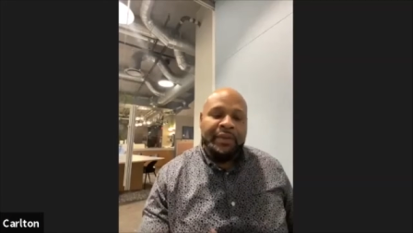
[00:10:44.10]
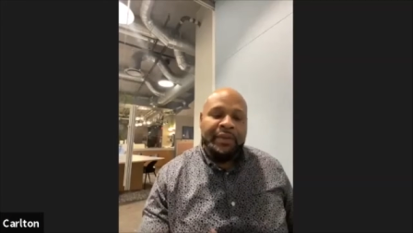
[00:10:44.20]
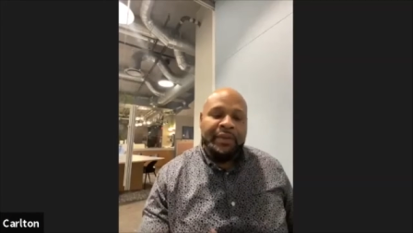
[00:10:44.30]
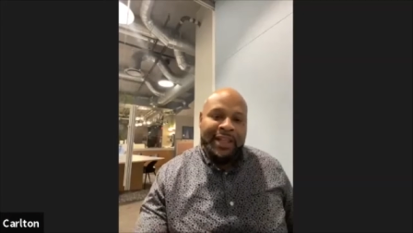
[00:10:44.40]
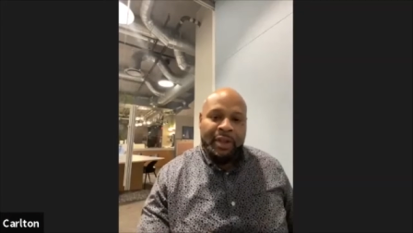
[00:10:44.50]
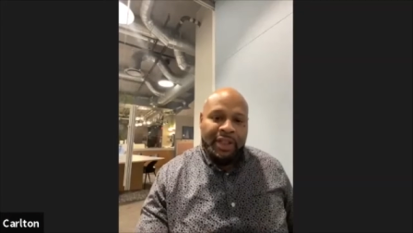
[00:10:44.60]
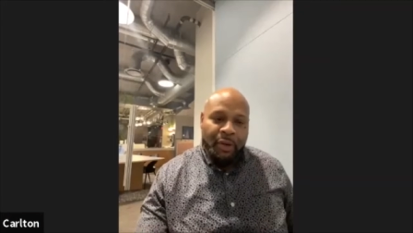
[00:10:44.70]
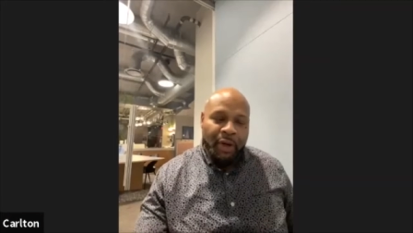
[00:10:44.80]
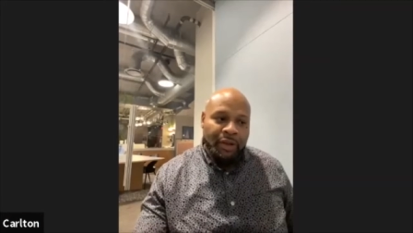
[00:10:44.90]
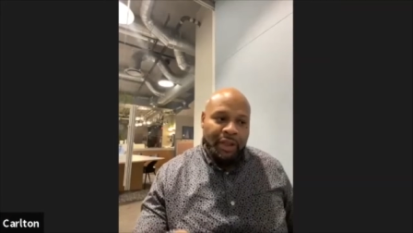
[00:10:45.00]
basketball.
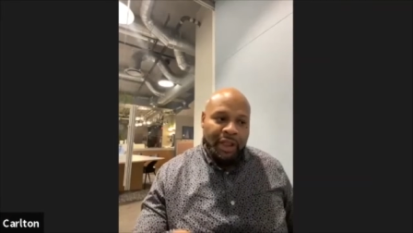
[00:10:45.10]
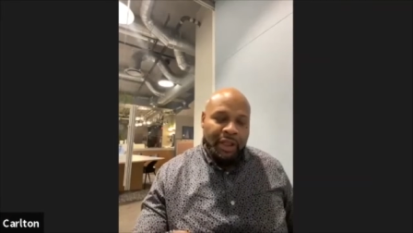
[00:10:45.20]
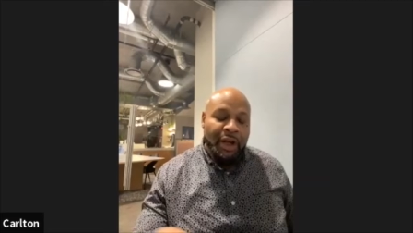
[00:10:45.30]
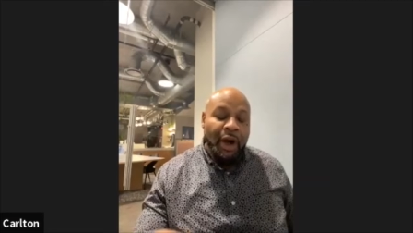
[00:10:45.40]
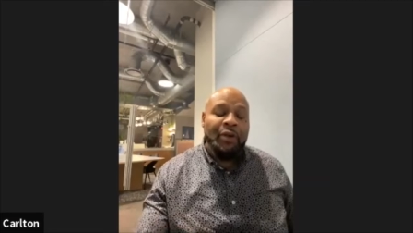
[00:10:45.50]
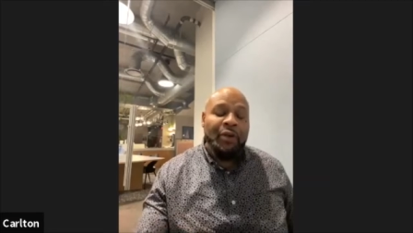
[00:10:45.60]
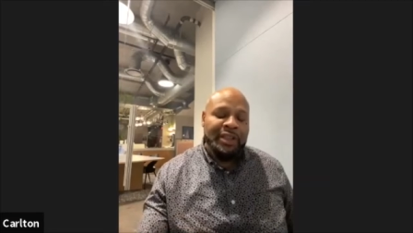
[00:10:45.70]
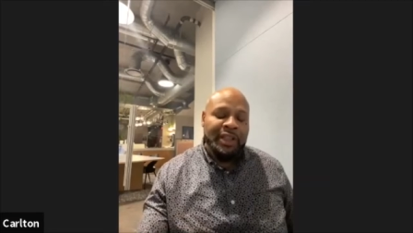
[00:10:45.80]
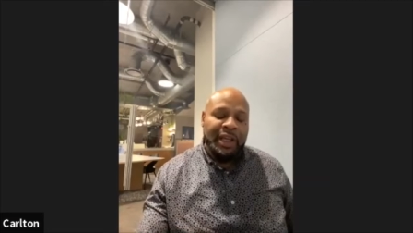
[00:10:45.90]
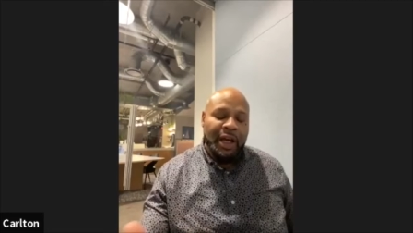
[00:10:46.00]

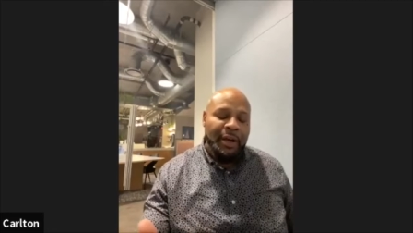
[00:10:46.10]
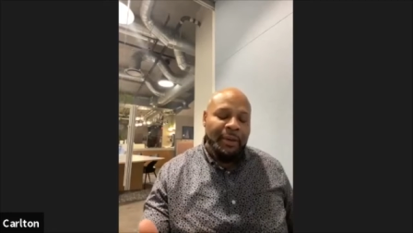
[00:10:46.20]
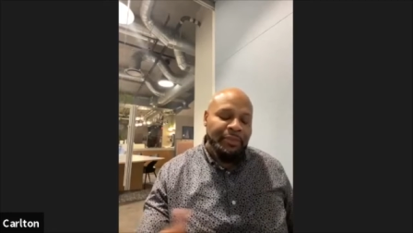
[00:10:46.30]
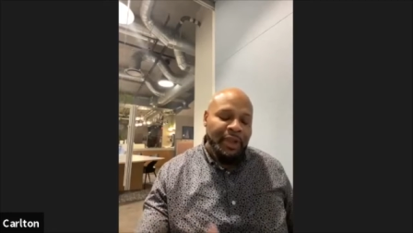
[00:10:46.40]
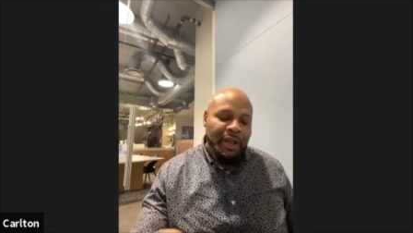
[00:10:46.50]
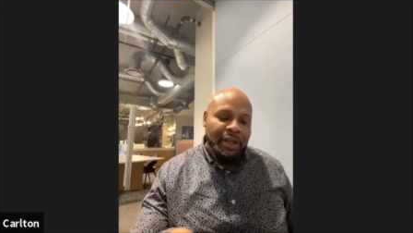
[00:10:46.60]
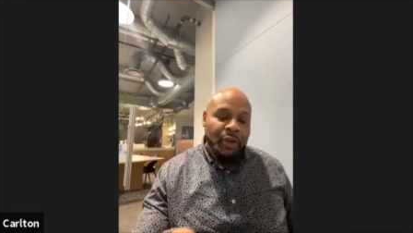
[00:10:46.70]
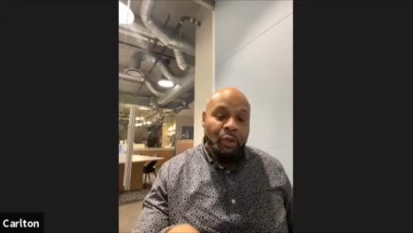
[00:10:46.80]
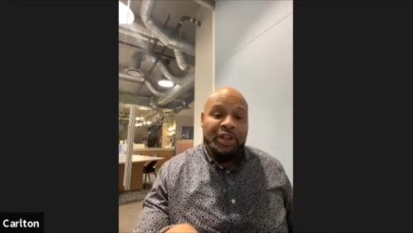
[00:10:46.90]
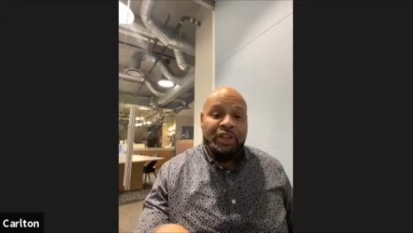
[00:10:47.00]
The
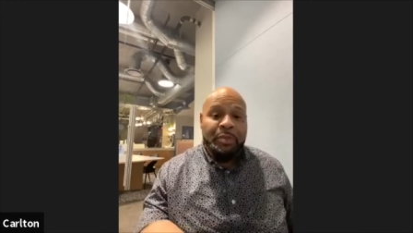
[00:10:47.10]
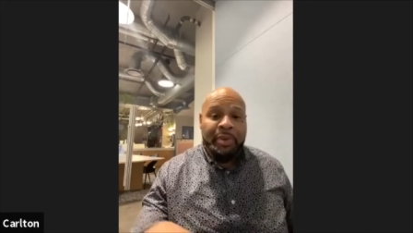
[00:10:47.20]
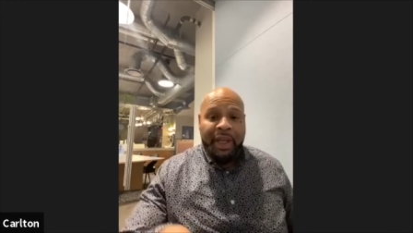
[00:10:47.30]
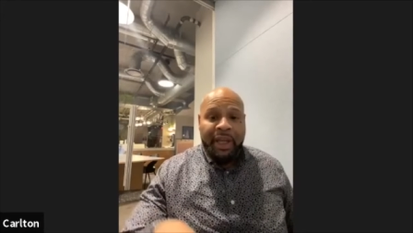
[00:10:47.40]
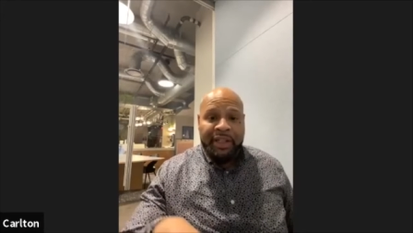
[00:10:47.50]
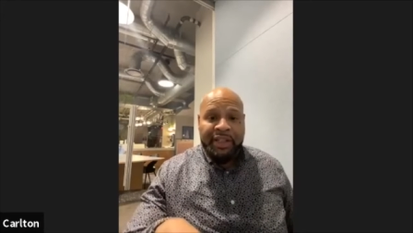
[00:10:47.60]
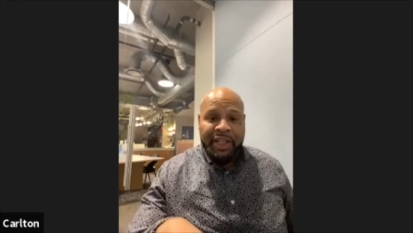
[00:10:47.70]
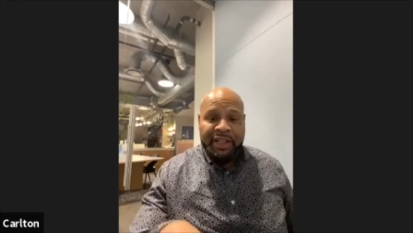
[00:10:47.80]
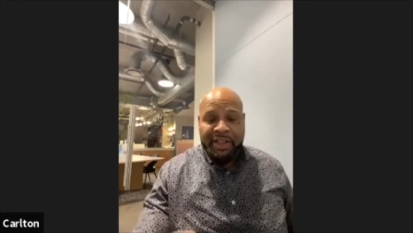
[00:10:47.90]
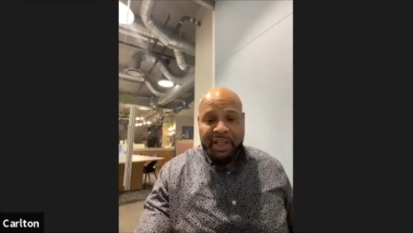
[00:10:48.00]
Wizards play in
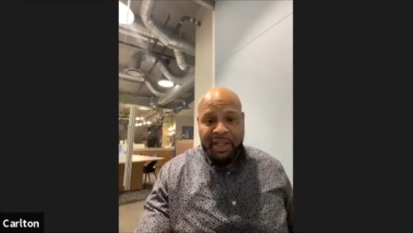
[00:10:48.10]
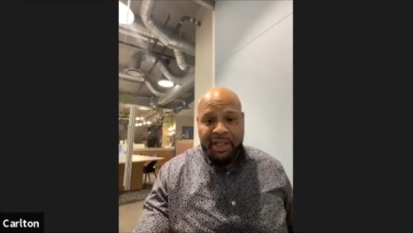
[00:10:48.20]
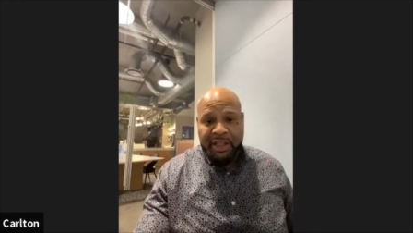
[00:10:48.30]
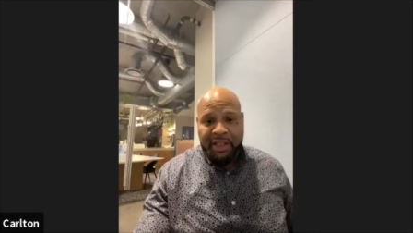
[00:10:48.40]
DC.